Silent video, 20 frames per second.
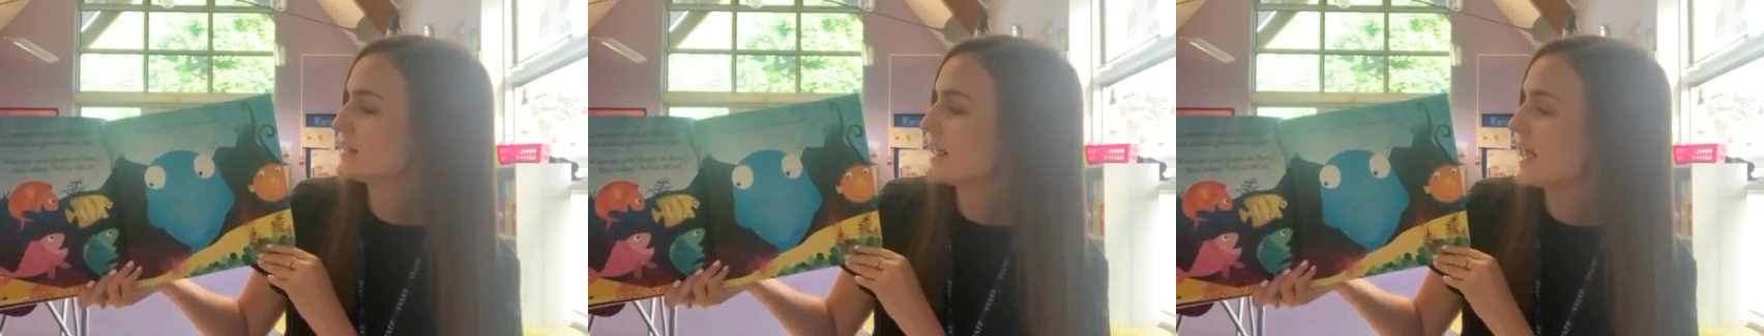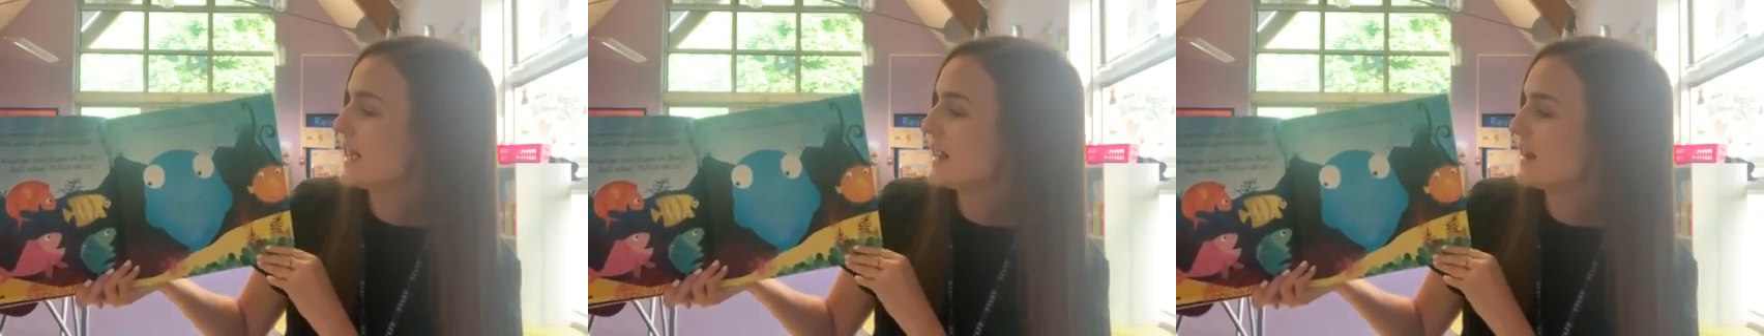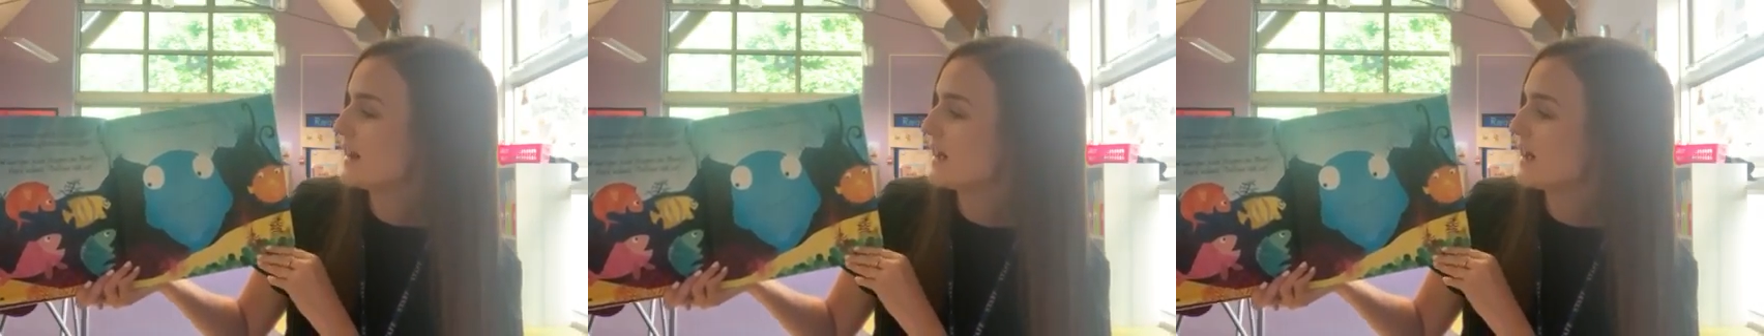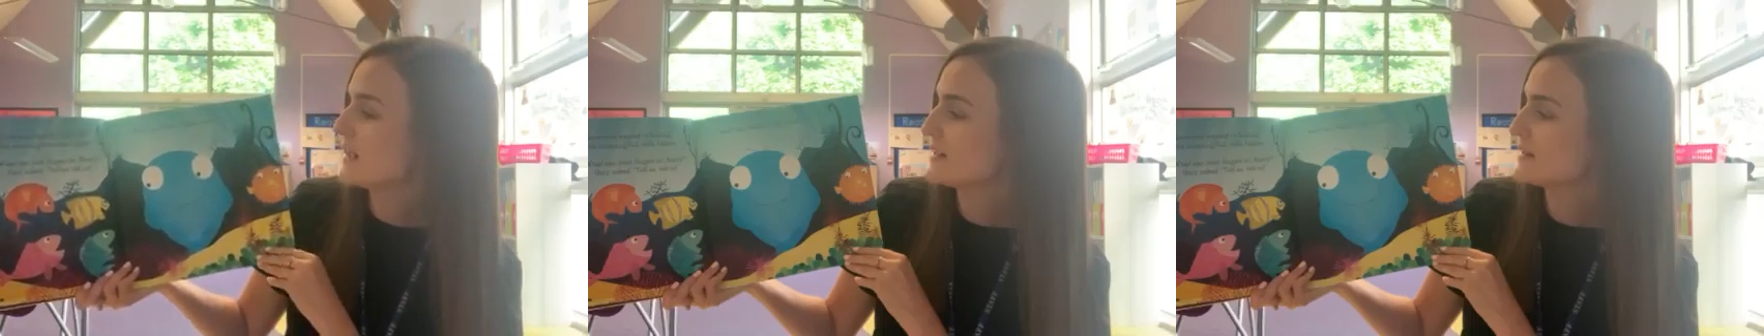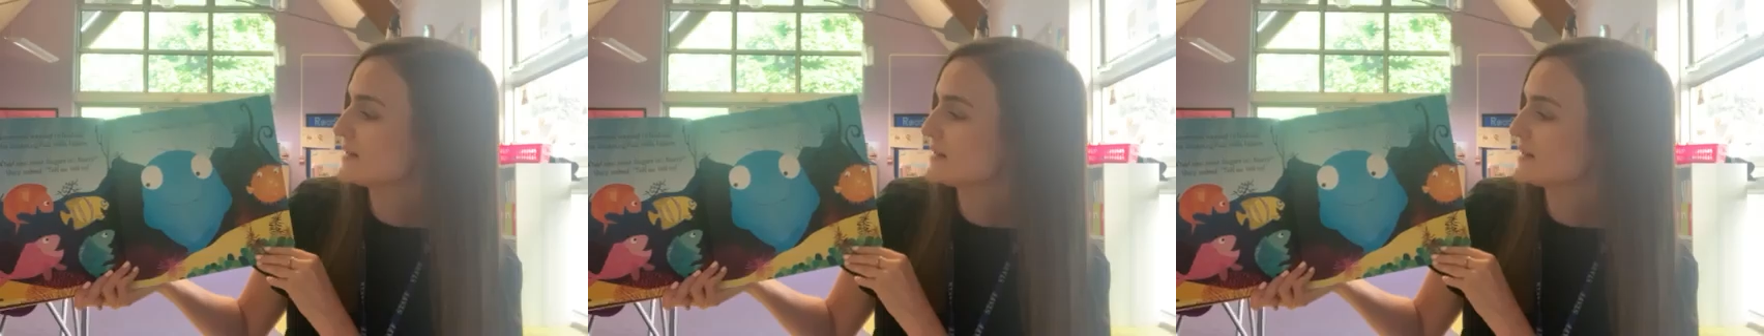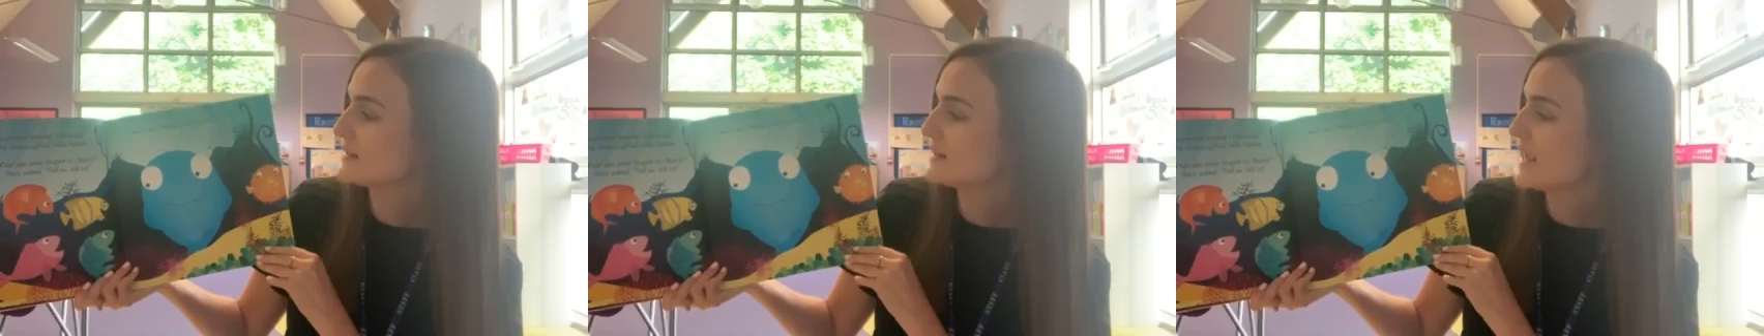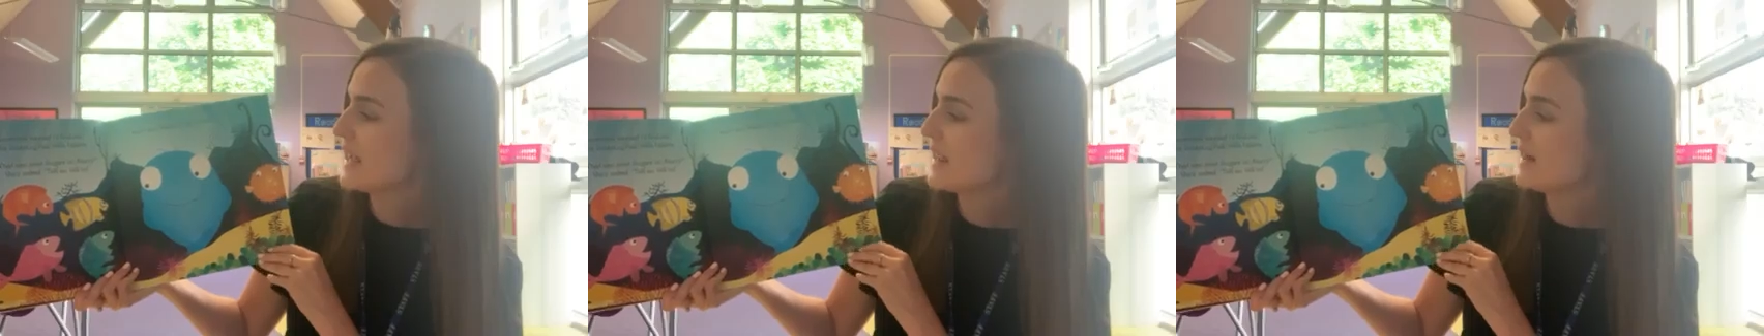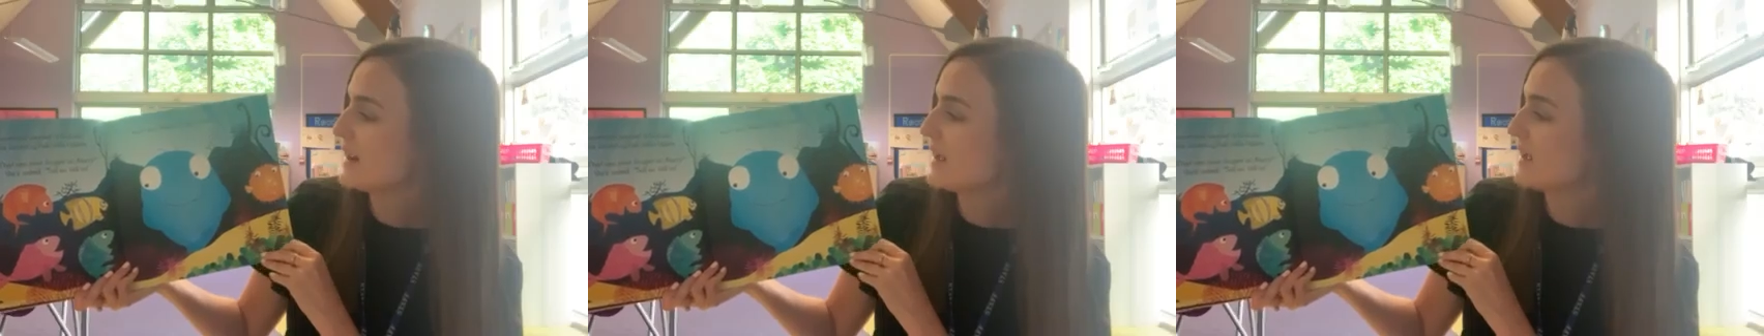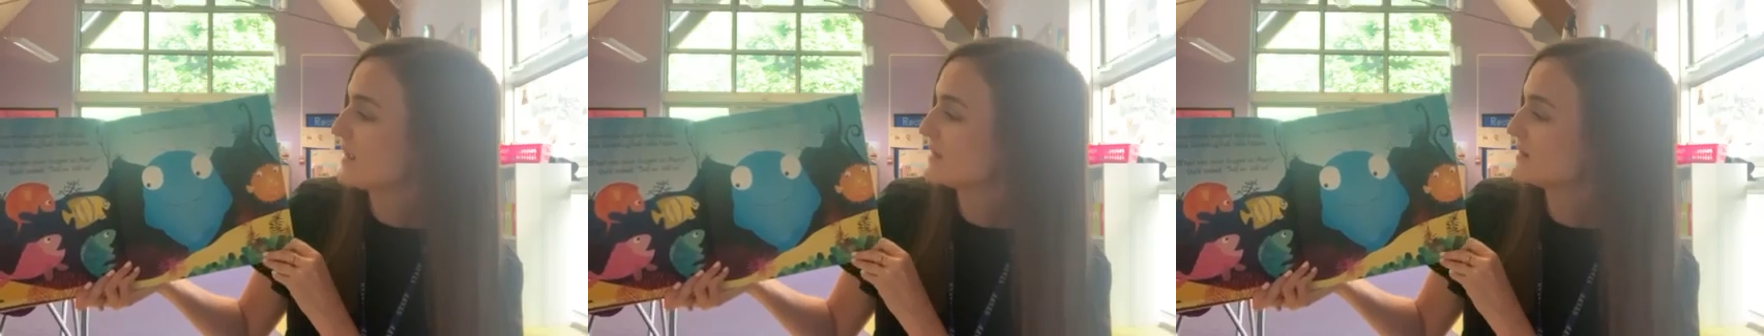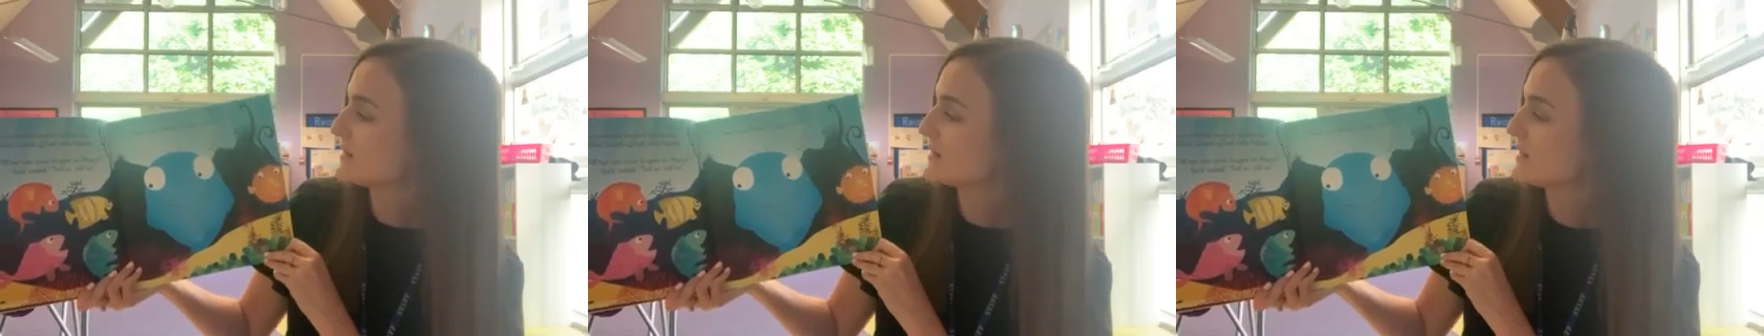Tell us, tell
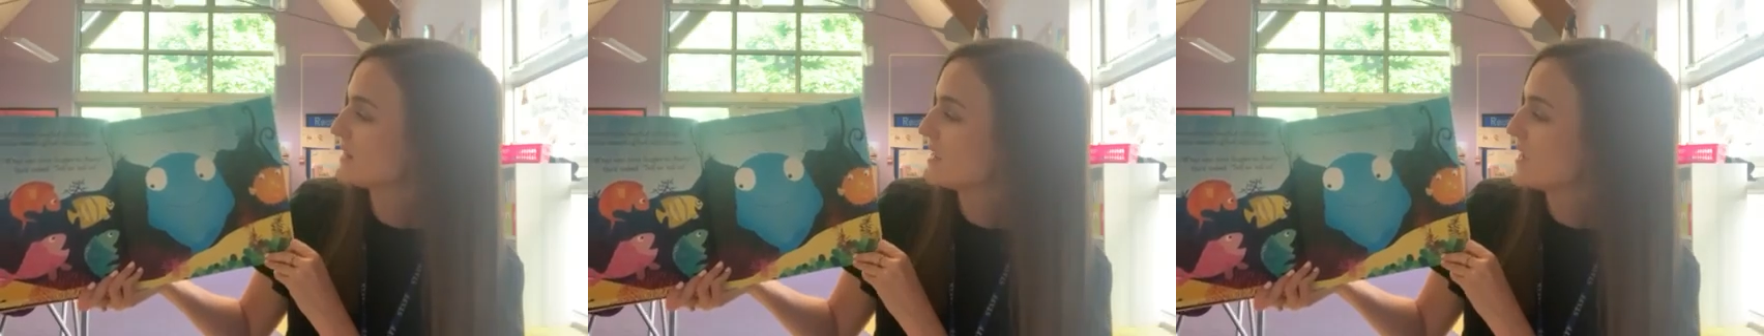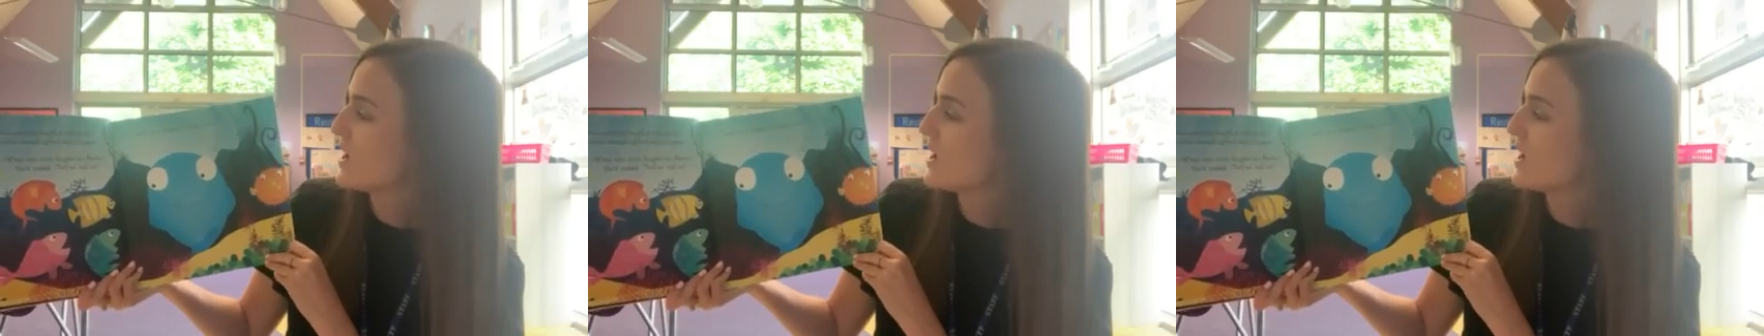us.